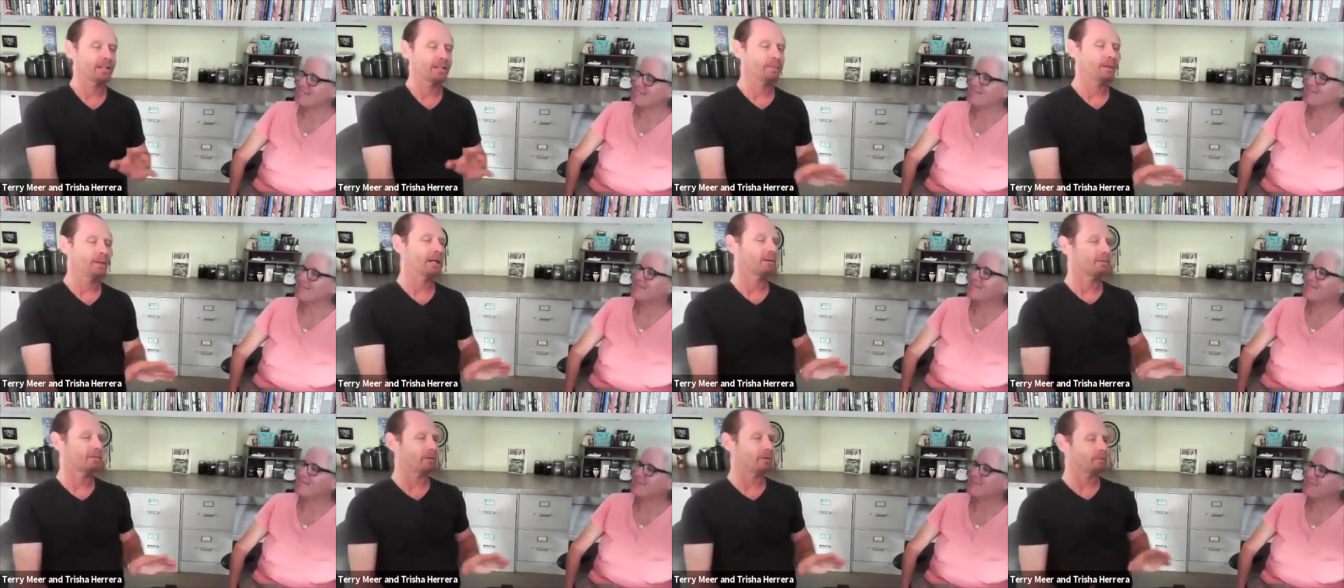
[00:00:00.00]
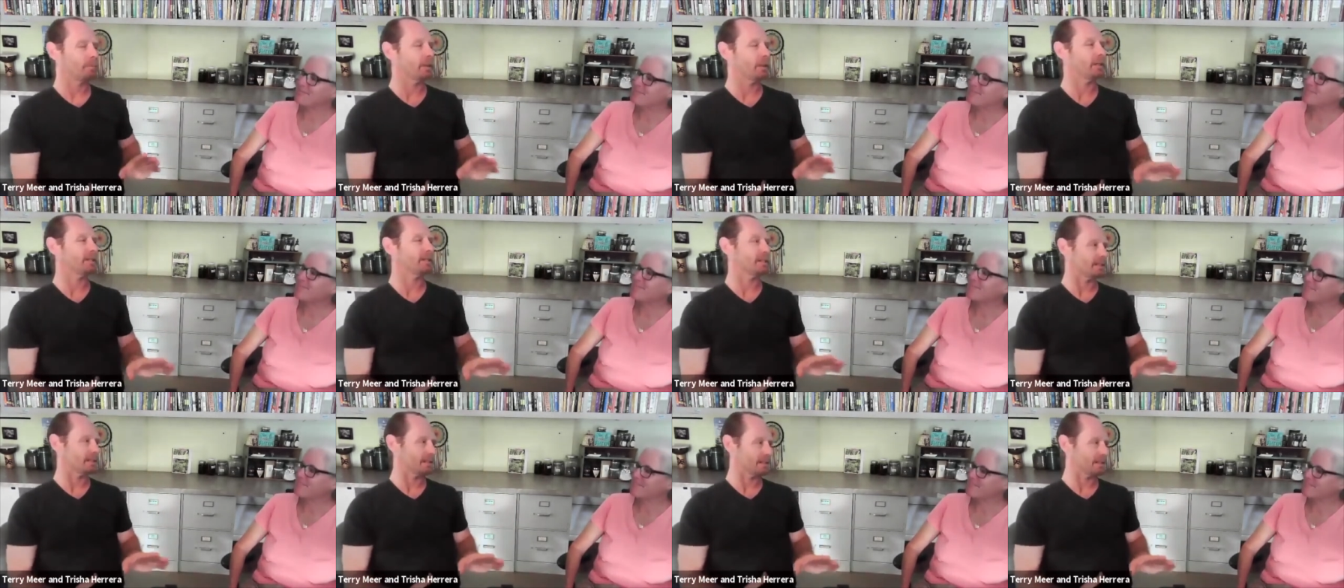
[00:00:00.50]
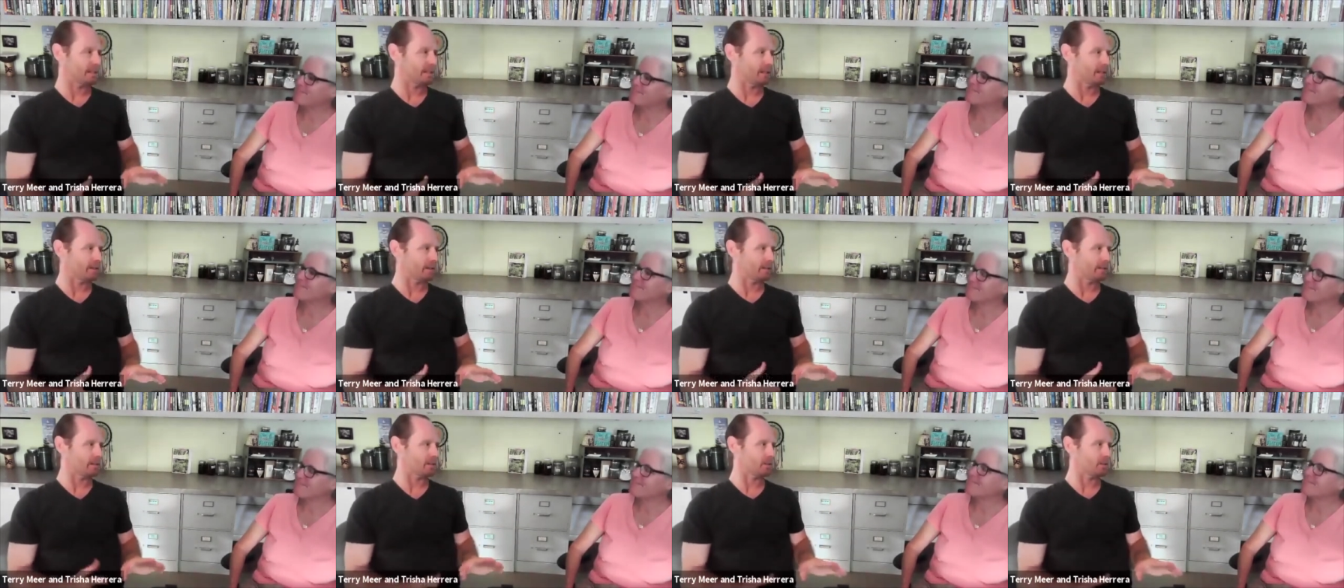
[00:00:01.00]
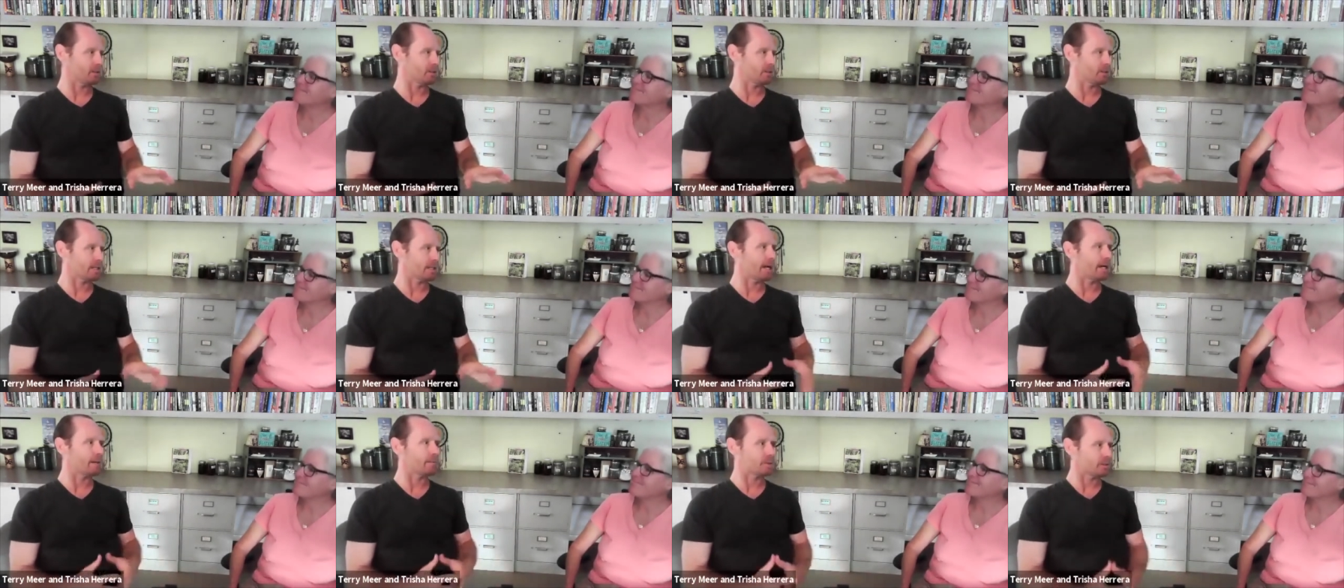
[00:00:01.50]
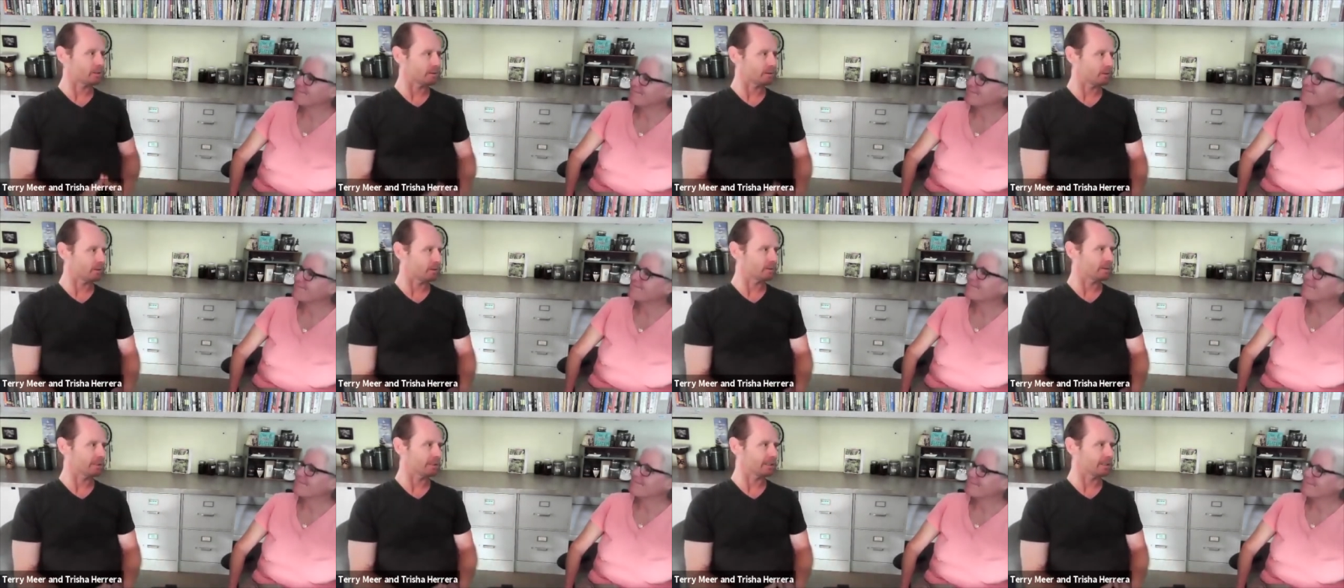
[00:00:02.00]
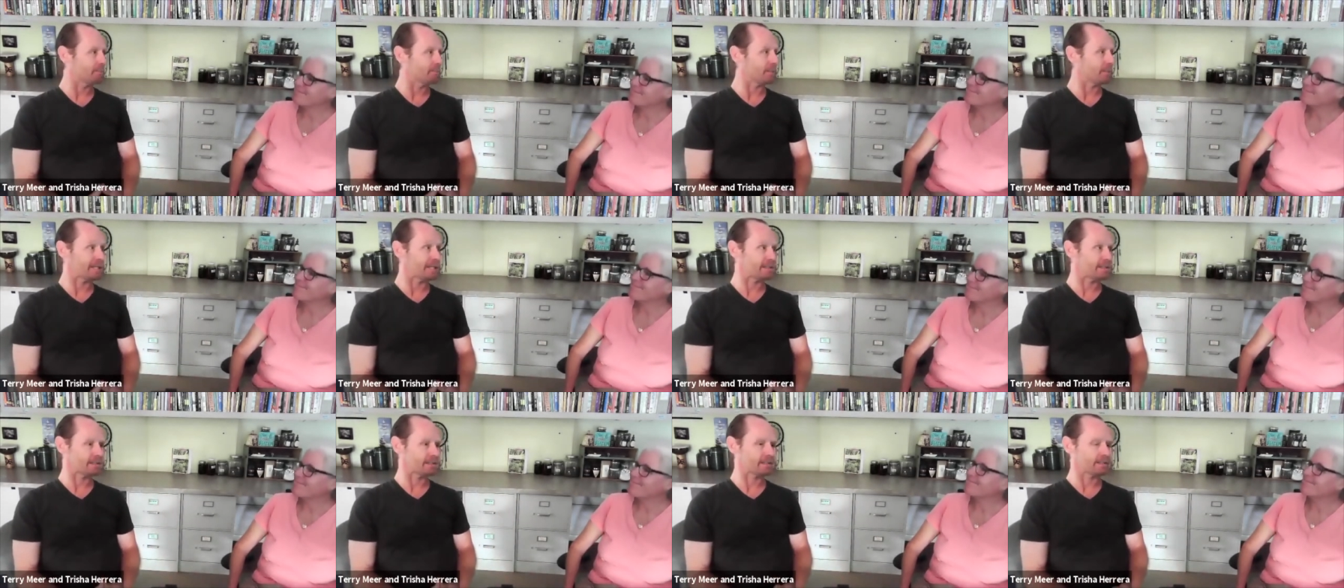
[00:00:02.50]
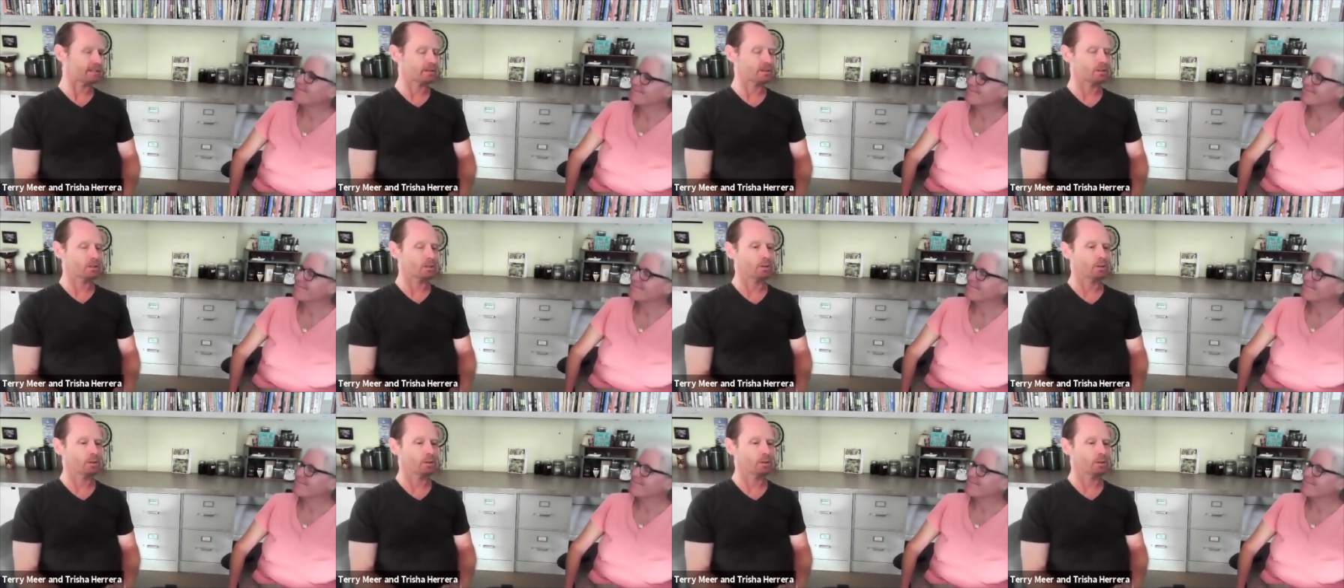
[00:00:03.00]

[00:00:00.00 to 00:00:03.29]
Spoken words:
So the amount of abundance there is just absolutely amazing.